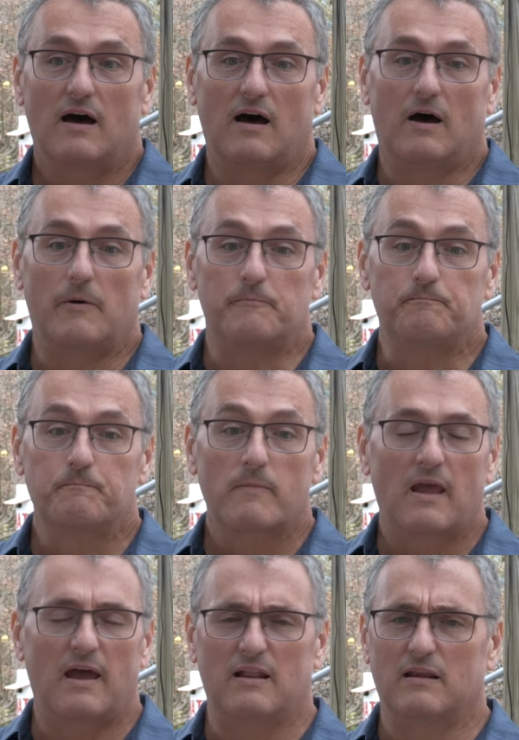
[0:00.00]
Um,
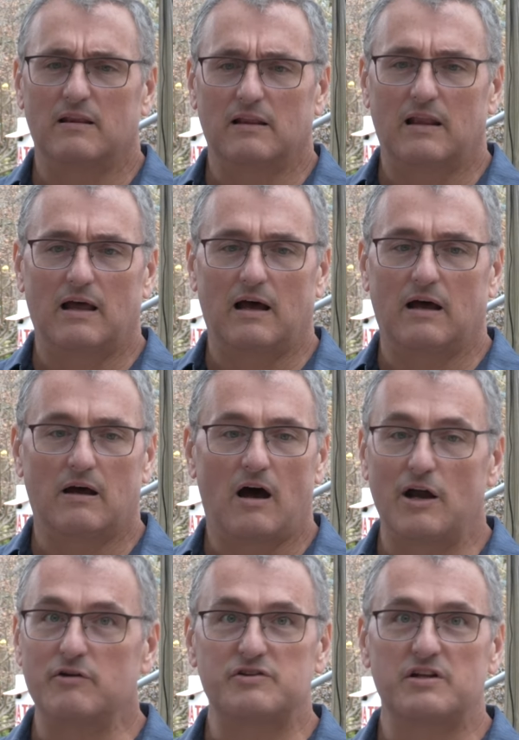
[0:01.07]
and uh,
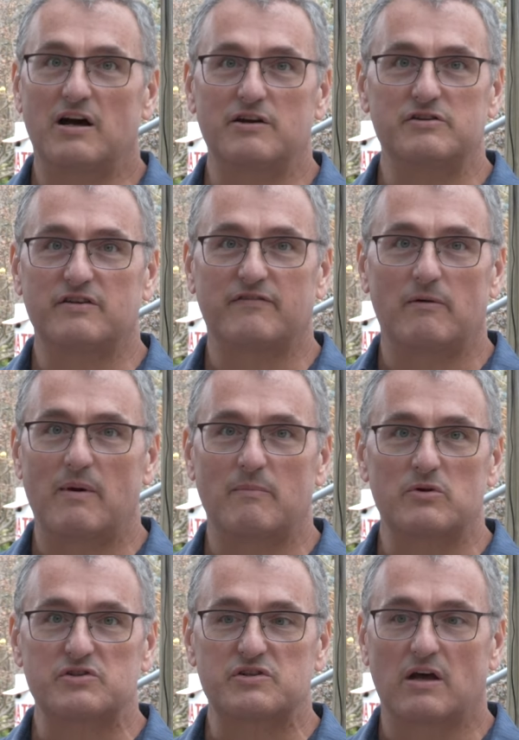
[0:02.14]
hundreds and hundreds of our
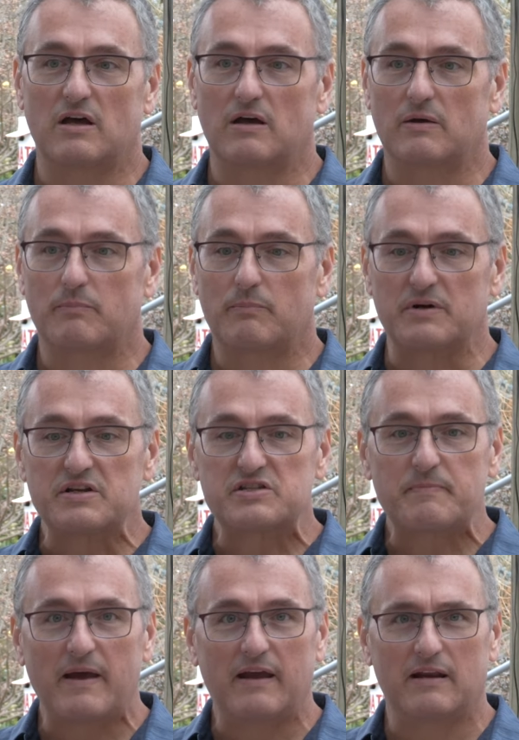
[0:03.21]
members uh,
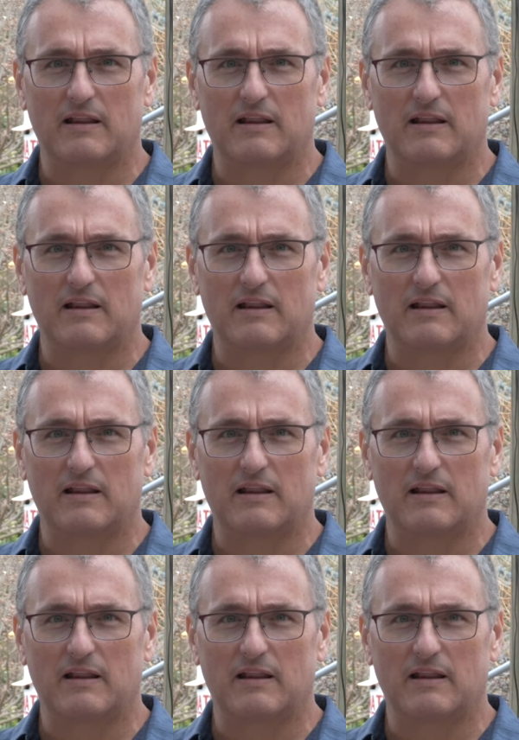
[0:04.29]
participate.